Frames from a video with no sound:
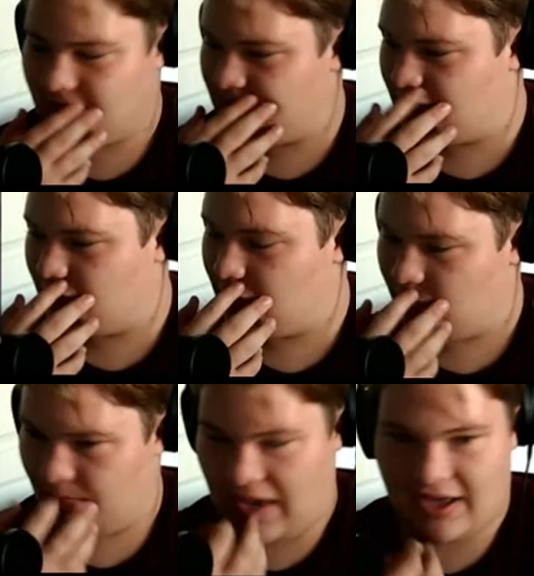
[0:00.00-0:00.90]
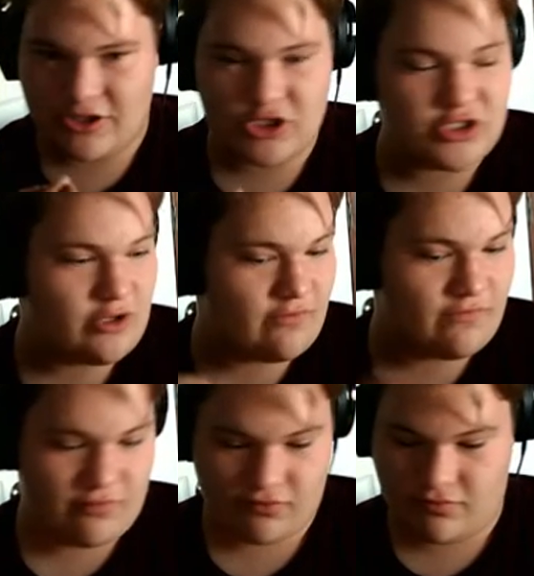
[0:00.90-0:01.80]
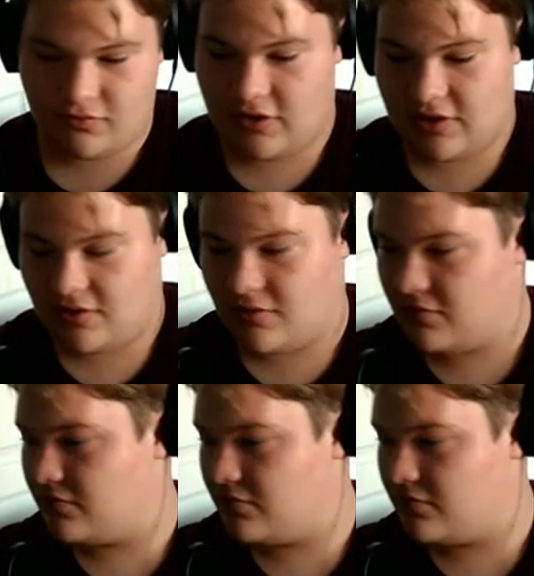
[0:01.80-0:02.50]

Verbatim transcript: two packages of uh,